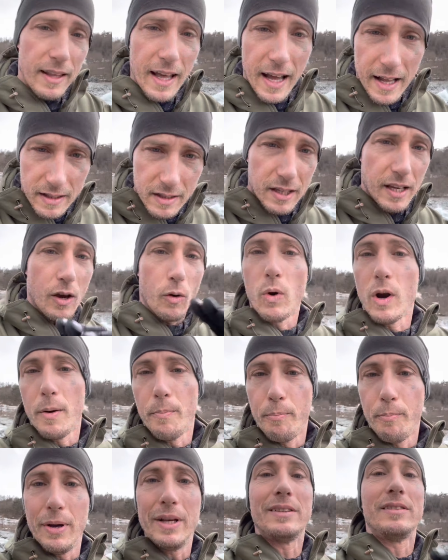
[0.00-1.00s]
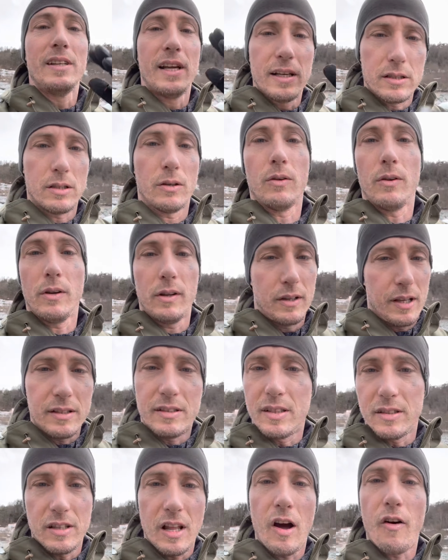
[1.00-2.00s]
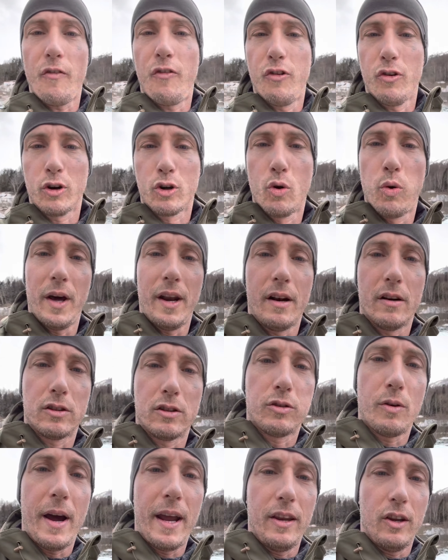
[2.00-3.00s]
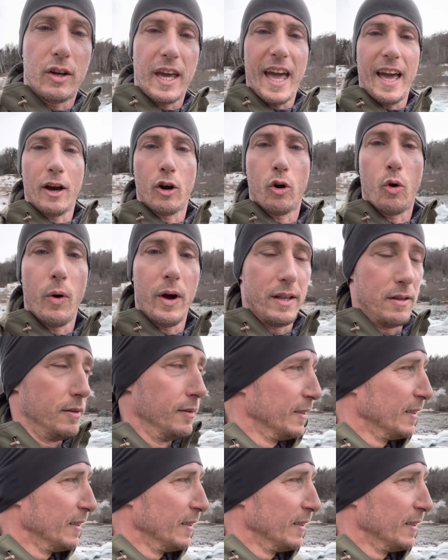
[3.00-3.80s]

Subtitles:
That's it. We're in business. This is not for quitters, right? You can't quit.